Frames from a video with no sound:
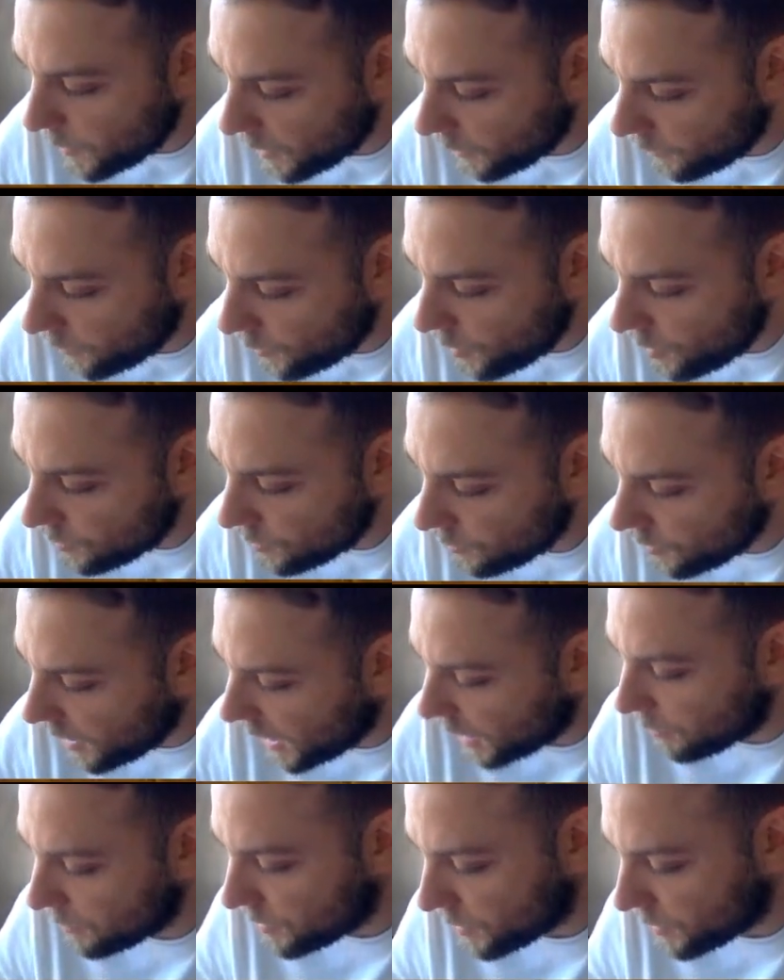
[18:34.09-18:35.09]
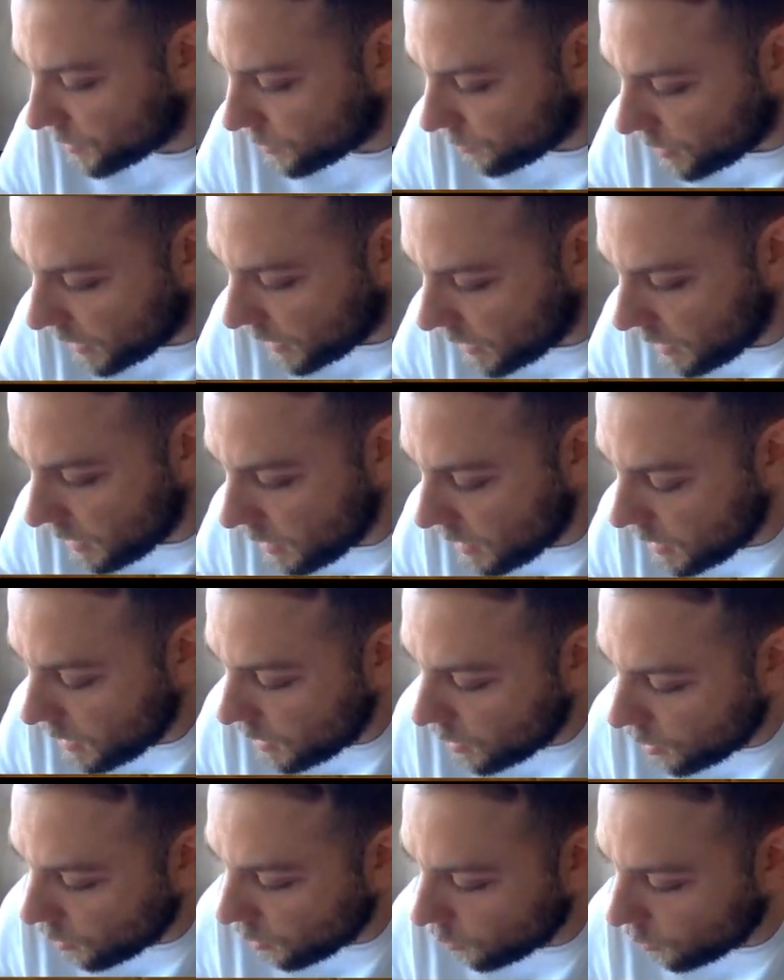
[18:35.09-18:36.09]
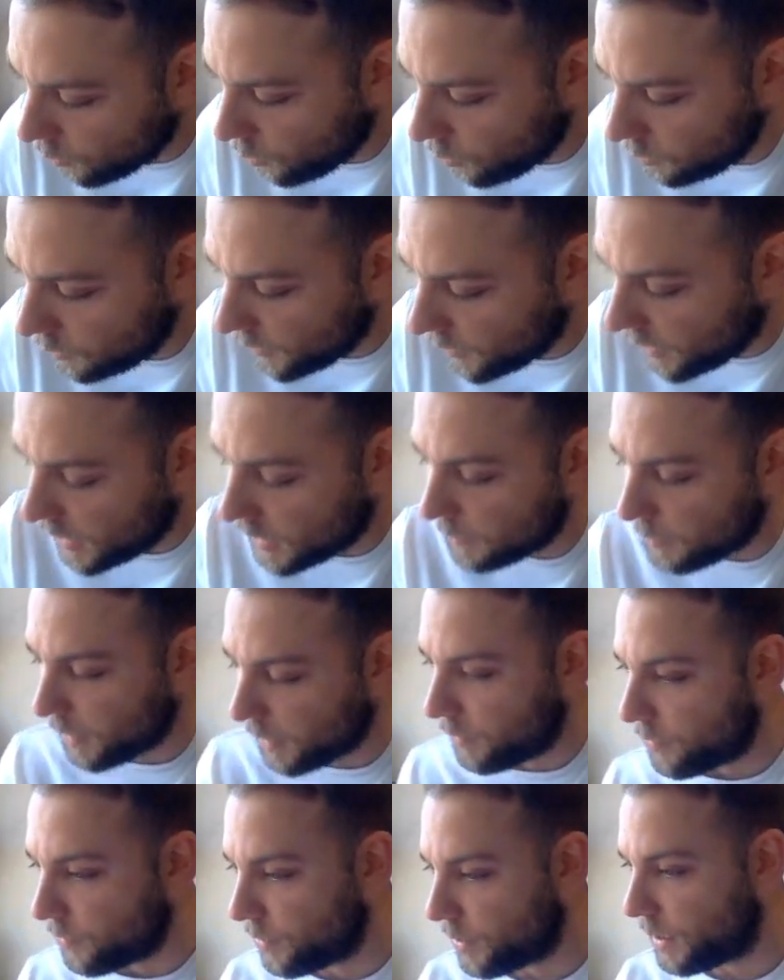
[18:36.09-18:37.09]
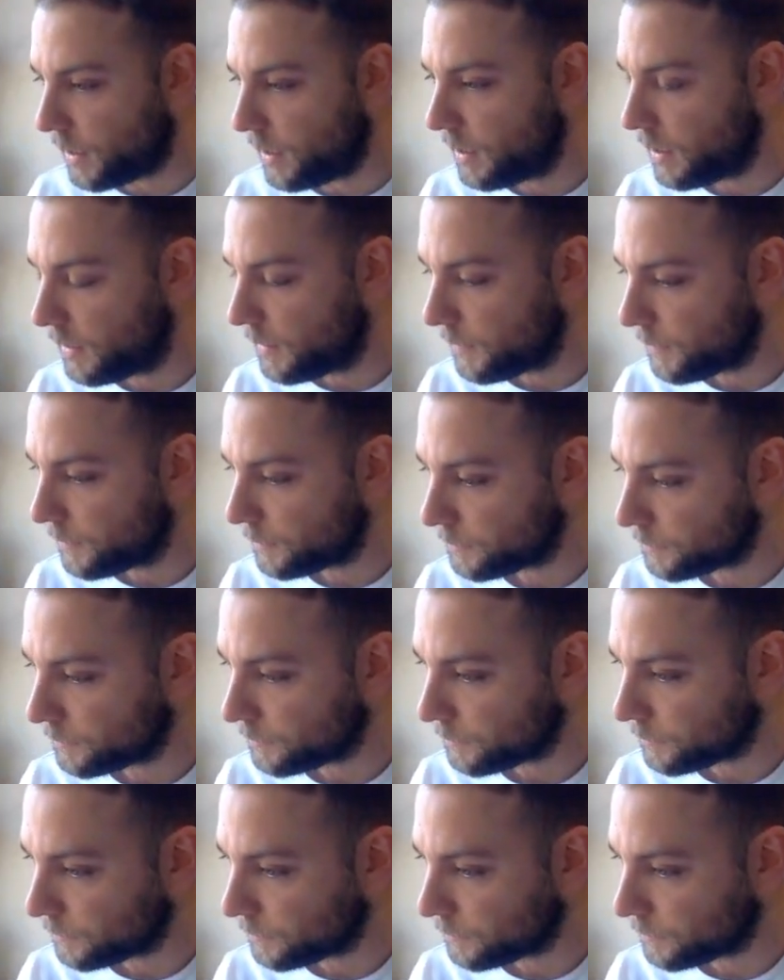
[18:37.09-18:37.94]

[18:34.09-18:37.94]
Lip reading: times by the vertical height, which is 3, all divided by 3.